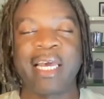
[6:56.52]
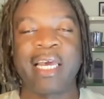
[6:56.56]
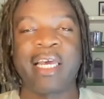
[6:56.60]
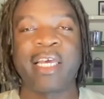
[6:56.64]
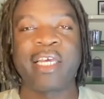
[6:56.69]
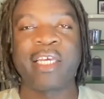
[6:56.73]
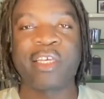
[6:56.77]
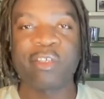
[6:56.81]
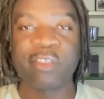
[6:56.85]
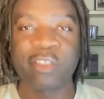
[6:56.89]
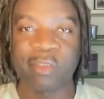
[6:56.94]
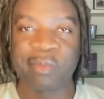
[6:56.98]

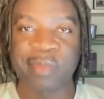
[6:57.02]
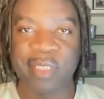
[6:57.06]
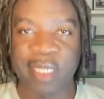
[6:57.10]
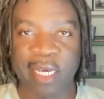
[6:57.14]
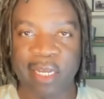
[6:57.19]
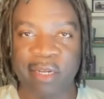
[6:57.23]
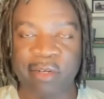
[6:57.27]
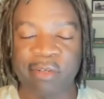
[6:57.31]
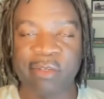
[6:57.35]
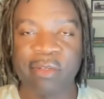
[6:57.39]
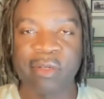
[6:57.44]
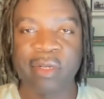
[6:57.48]
YouTube
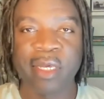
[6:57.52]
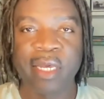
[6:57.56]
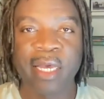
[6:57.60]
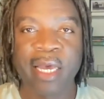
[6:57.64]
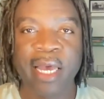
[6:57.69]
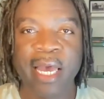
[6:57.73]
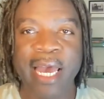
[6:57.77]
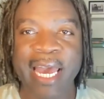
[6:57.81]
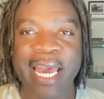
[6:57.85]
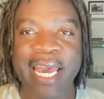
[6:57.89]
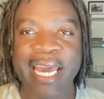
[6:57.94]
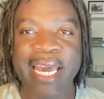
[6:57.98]
channel.
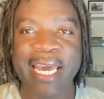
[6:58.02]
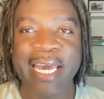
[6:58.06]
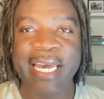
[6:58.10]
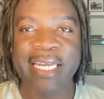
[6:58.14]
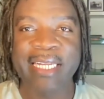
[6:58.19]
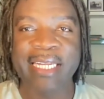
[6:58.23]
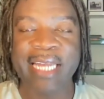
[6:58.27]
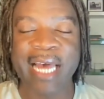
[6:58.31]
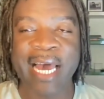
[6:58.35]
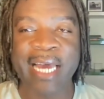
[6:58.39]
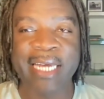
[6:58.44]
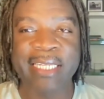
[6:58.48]

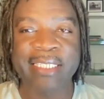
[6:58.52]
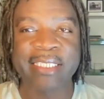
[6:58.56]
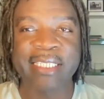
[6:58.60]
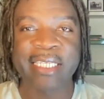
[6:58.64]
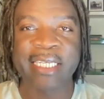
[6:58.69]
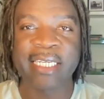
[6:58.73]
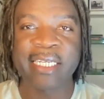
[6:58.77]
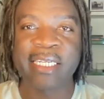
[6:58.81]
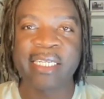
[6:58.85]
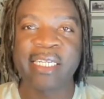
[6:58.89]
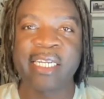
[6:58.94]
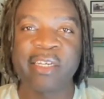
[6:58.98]
And I
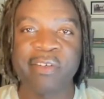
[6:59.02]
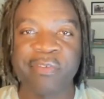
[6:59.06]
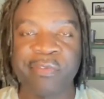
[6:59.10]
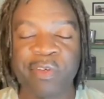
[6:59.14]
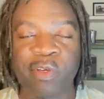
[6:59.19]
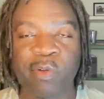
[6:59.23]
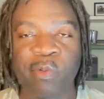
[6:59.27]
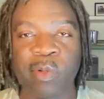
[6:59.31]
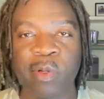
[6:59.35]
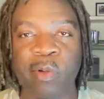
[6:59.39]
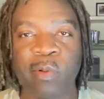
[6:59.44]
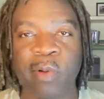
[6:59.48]
did an interview.
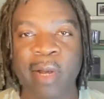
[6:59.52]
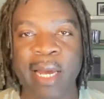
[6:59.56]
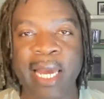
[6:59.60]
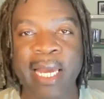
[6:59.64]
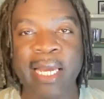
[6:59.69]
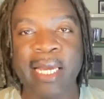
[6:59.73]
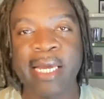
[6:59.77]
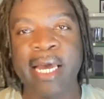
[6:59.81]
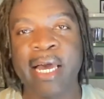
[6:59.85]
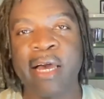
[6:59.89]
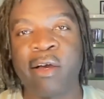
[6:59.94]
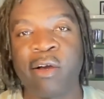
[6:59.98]
We were
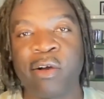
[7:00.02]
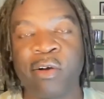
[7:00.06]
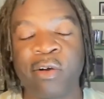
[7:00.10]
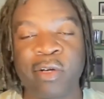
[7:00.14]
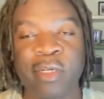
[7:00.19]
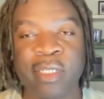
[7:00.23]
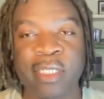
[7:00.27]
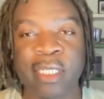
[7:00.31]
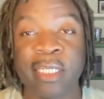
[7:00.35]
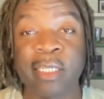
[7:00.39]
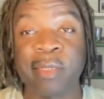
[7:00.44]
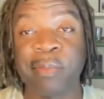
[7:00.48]
hanging out
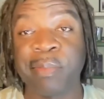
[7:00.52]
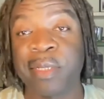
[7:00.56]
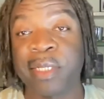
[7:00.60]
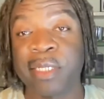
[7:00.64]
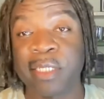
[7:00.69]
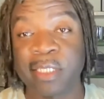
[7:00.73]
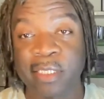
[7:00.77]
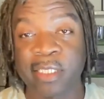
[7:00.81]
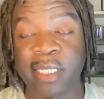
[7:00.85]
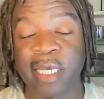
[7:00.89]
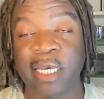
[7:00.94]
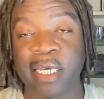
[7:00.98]
on
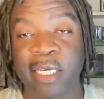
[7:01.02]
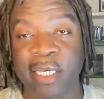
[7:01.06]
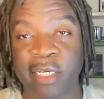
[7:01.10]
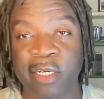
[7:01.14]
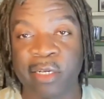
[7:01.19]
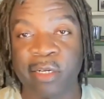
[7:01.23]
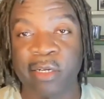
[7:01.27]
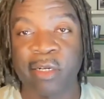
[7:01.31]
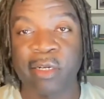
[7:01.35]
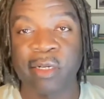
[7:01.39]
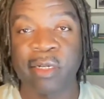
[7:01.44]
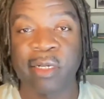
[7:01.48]
Independence Day
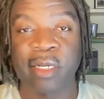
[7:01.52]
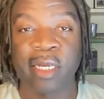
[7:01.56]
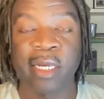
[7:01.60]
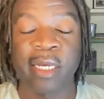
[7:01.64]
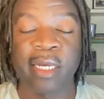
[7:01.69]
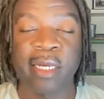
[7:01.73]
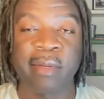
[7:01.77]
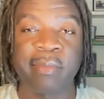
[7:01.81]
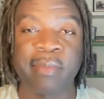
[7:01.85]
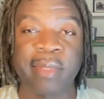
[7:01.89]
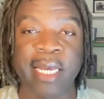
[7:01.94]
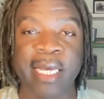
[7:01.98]
here
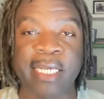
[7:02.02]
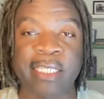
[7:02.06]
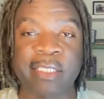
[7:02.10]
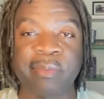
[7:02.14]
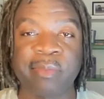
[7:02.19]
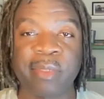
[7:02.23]
last